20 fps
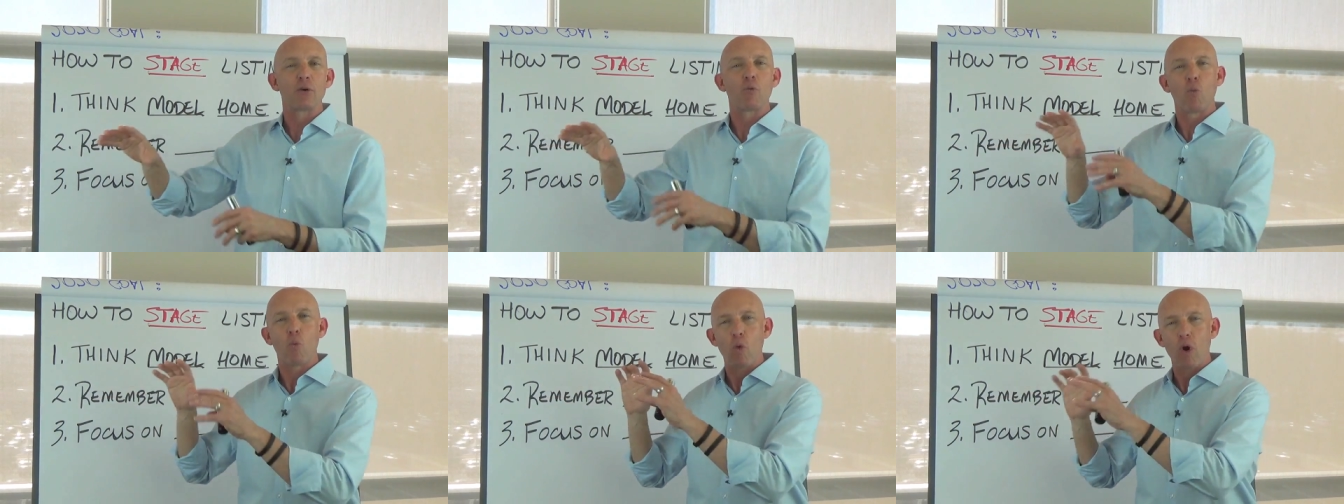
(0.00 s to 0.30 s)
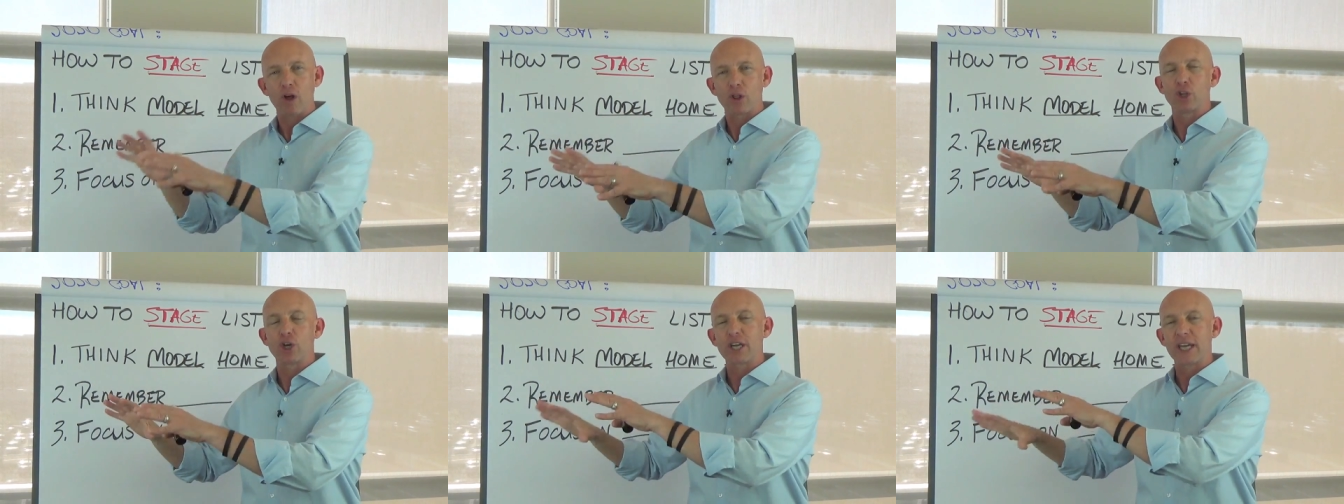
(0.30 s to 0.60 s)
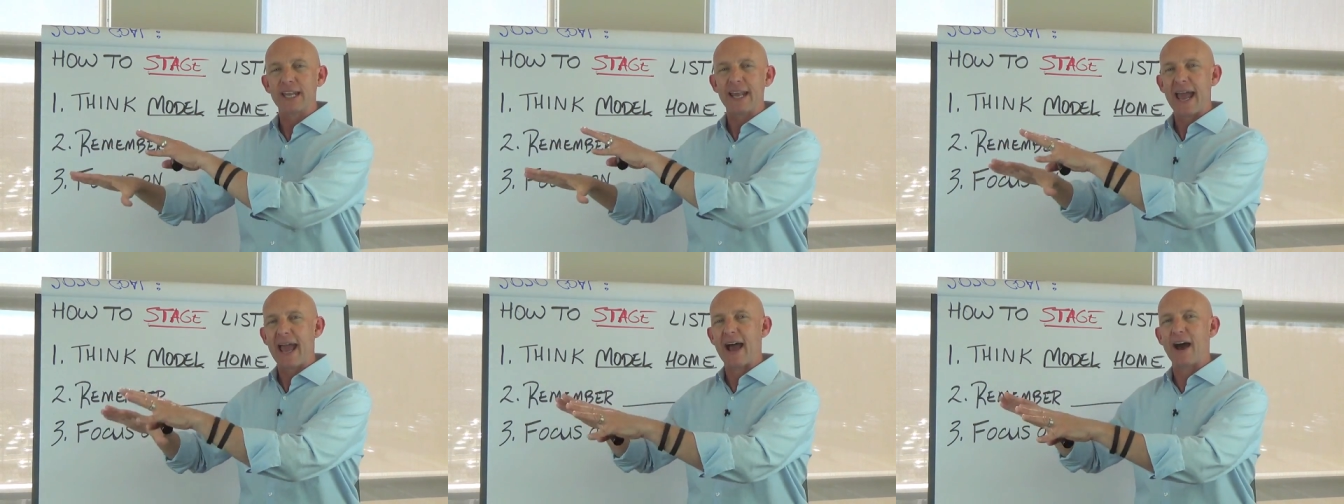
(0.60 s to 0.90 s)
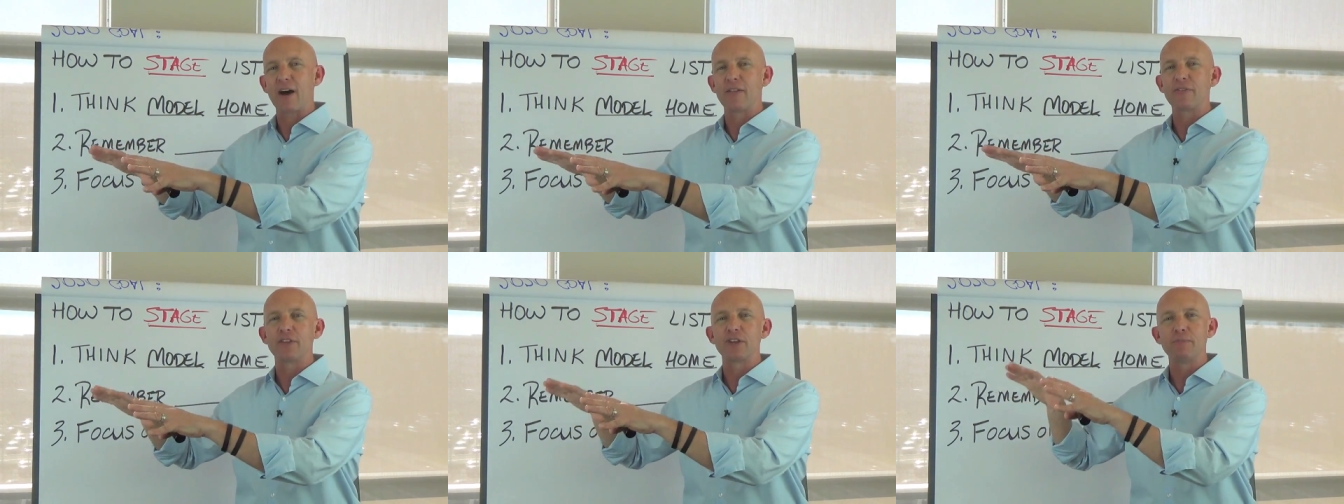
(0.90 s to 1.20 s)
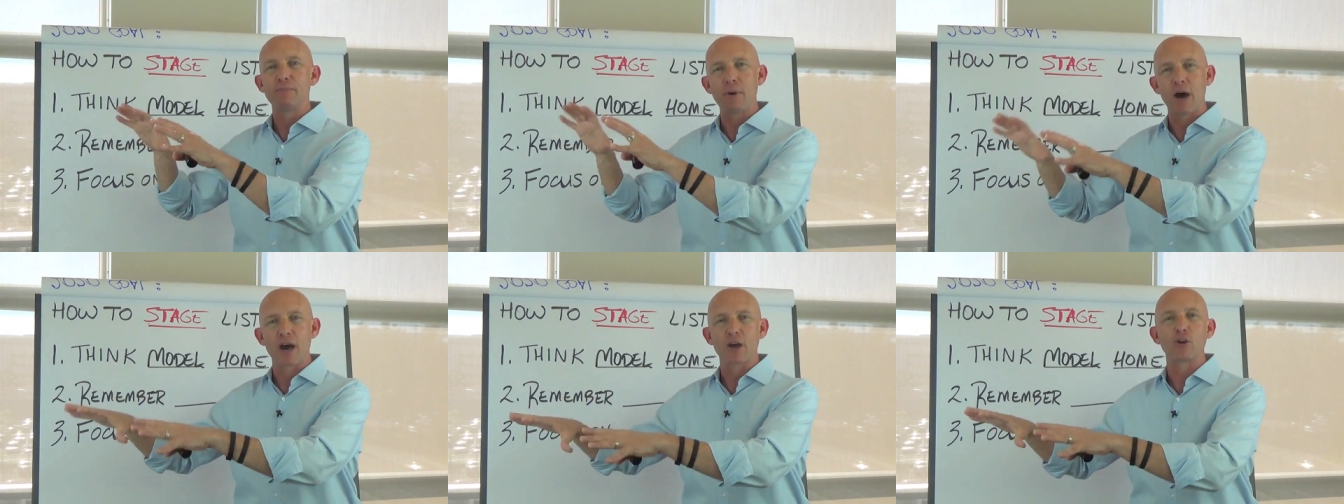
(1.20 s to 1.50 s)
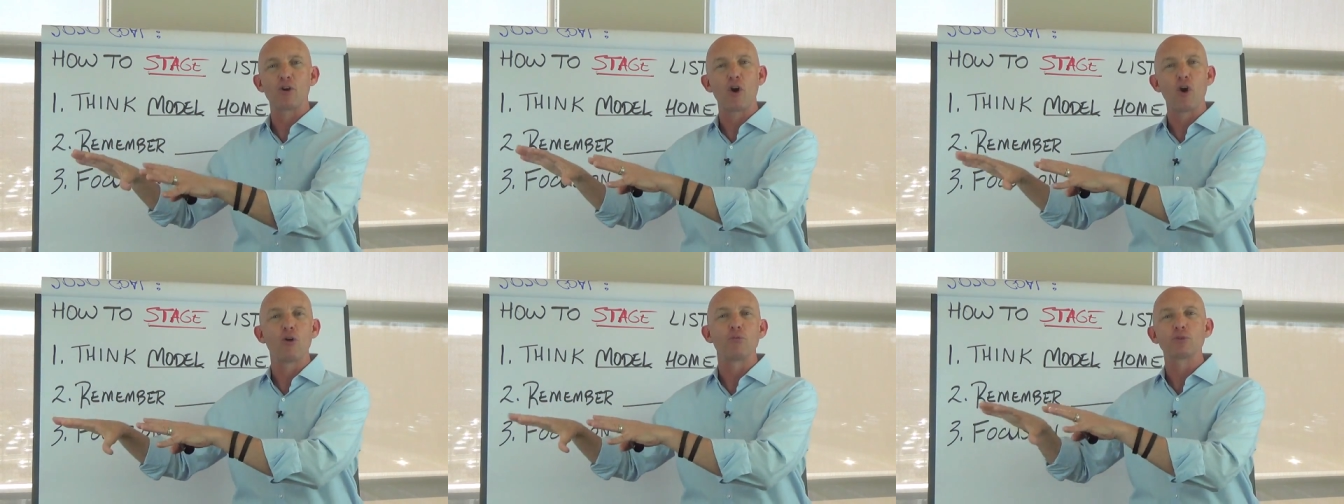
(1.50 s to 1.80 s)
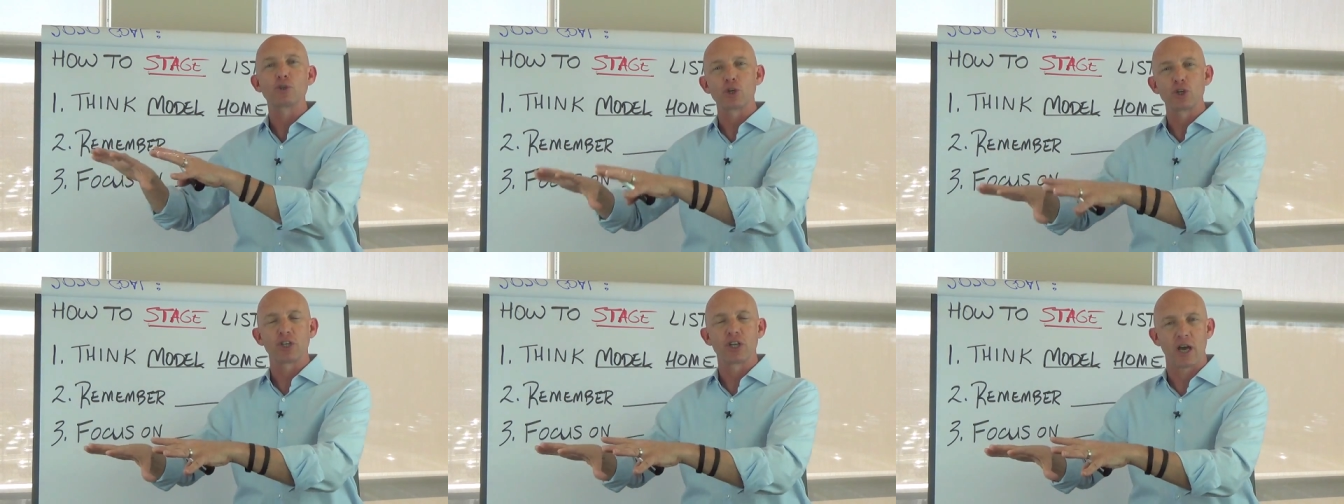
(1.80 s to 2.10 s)
look at how the model
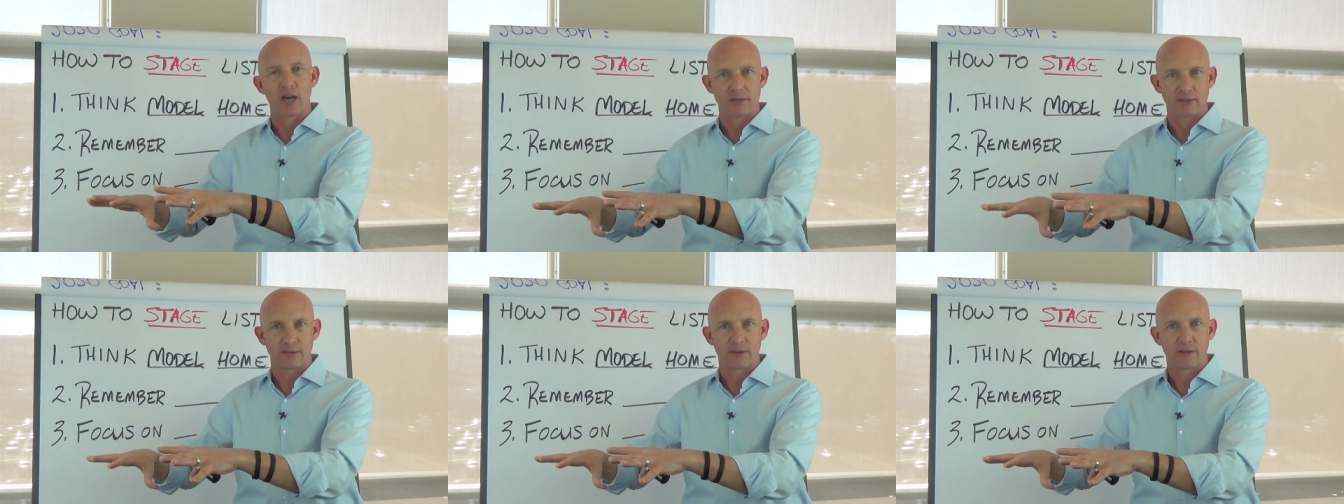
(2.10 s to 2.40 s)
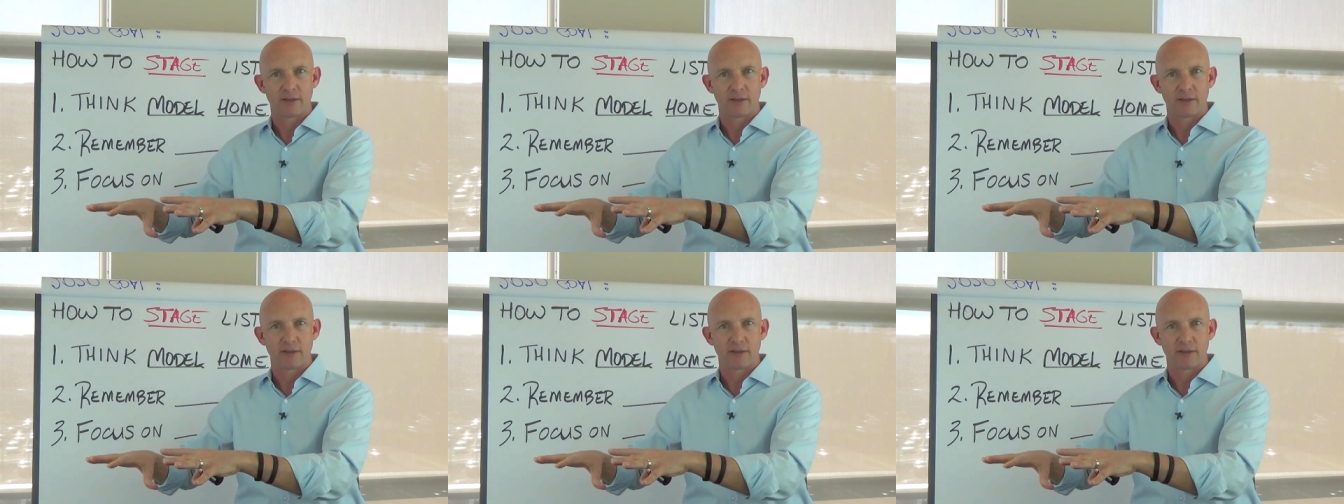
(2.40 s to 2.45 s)
homes are done.